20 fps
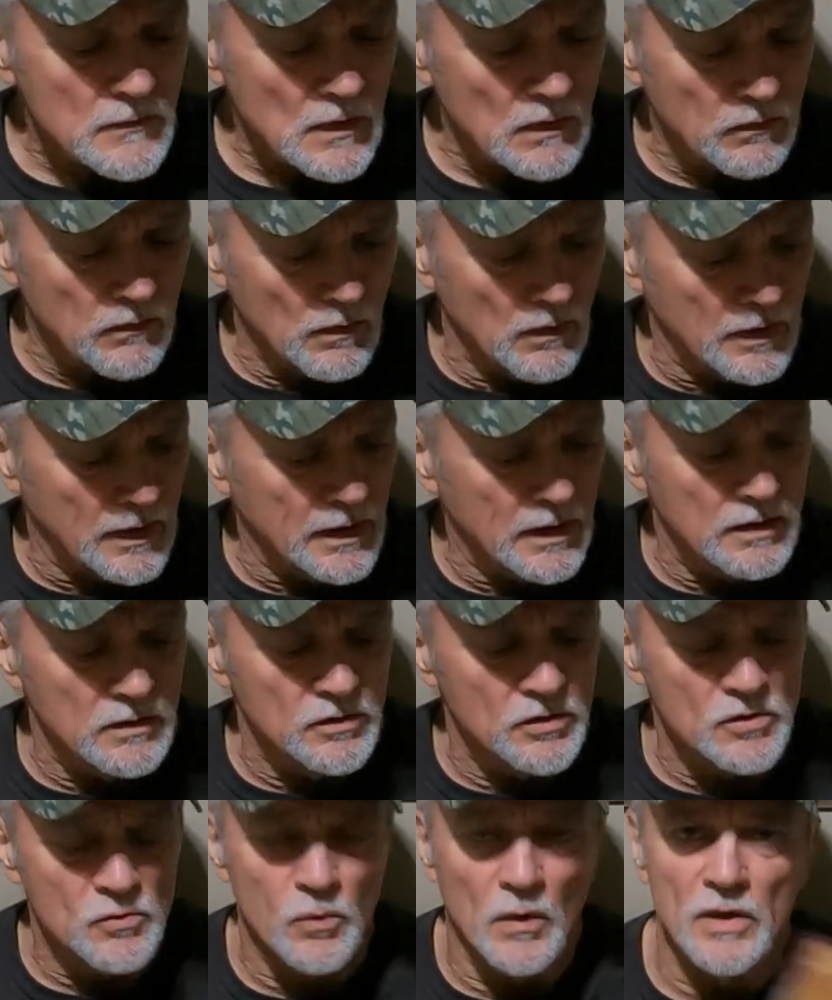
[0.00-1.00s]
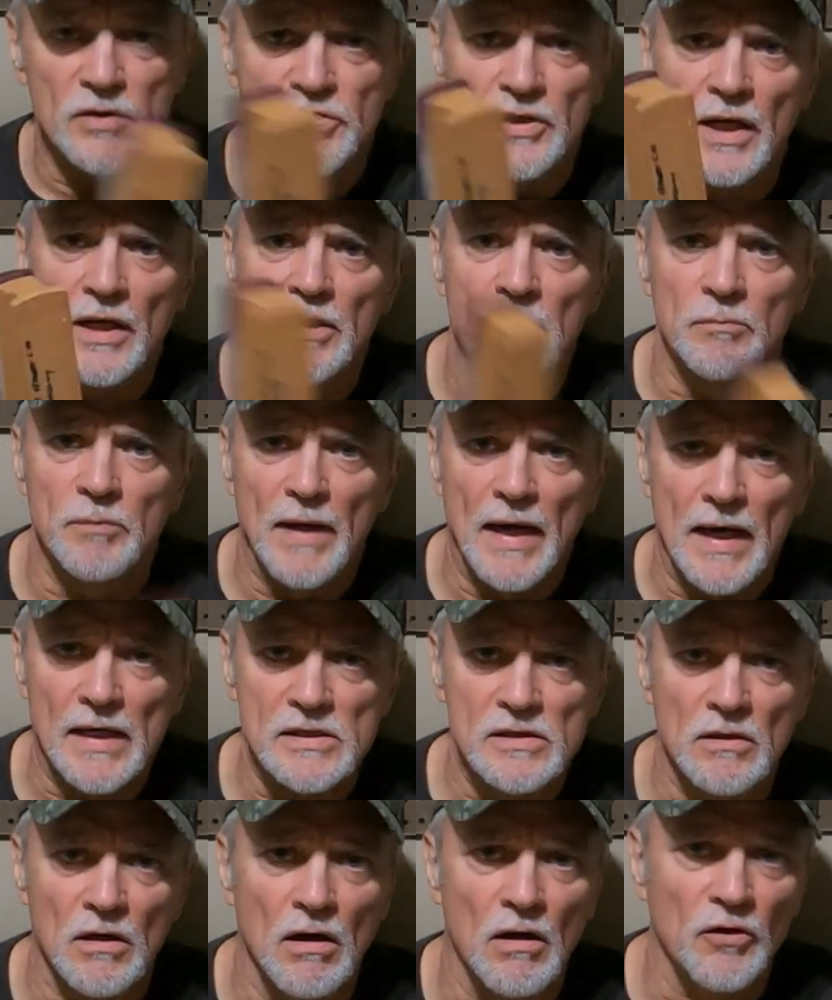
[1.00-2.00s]
So again, you just want to check your box
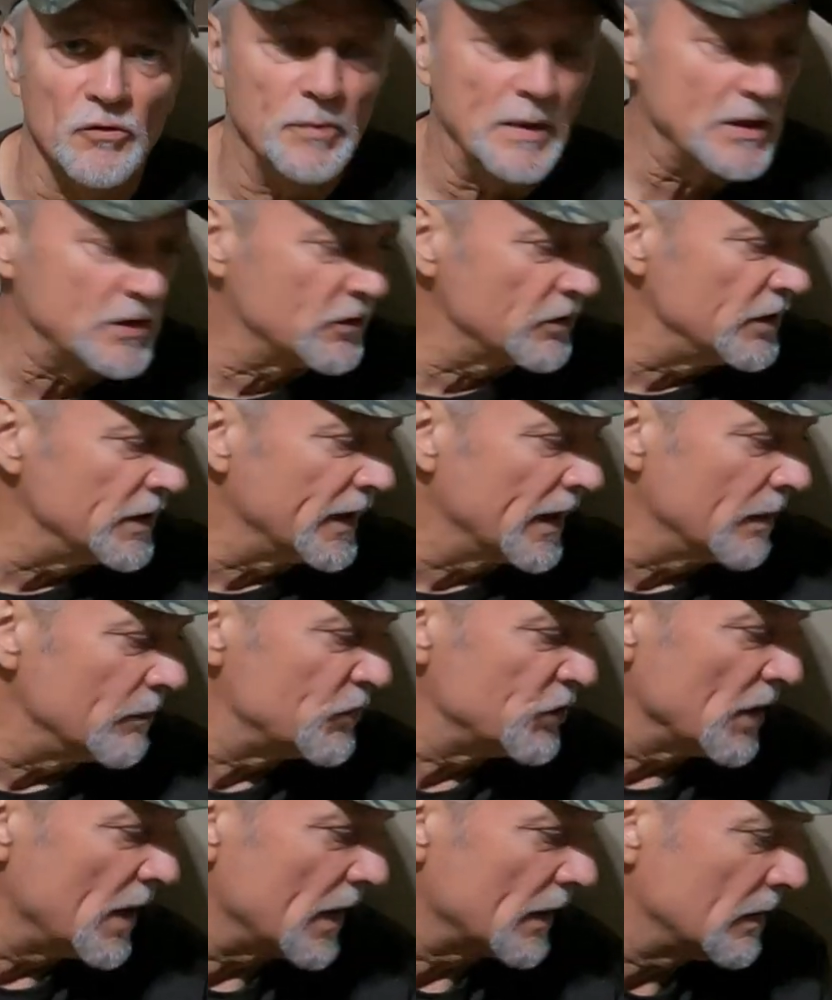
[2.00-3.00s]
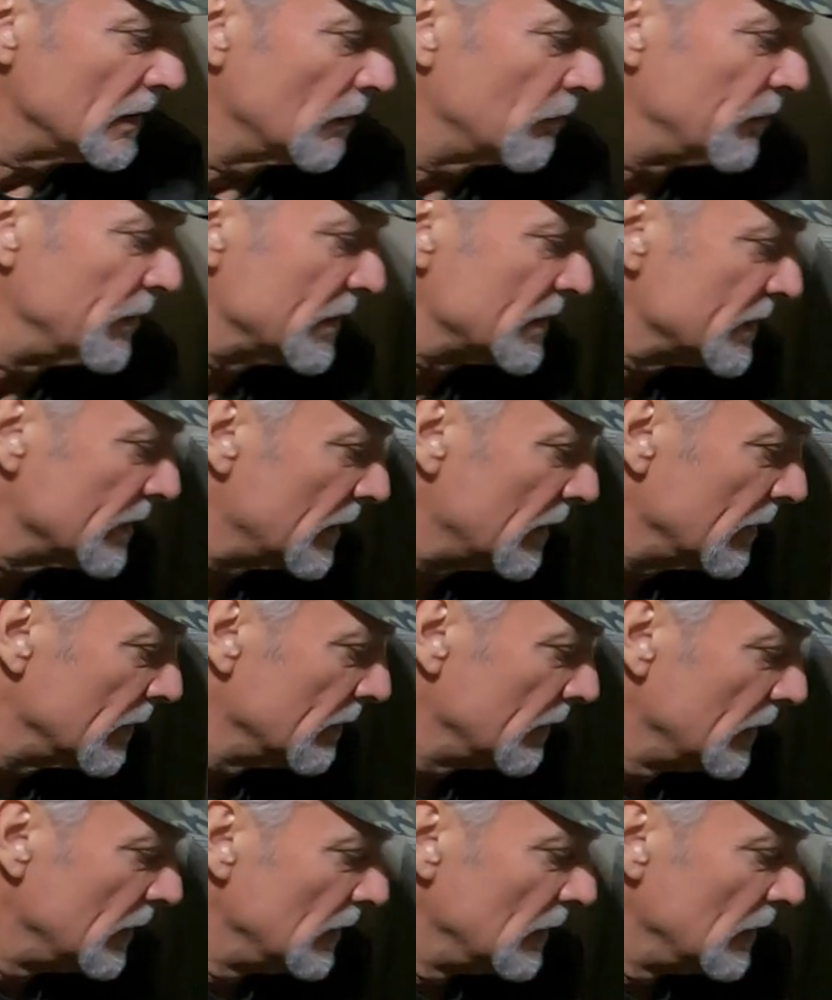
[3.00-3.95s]
calls, make sure you got them chalked up, etc.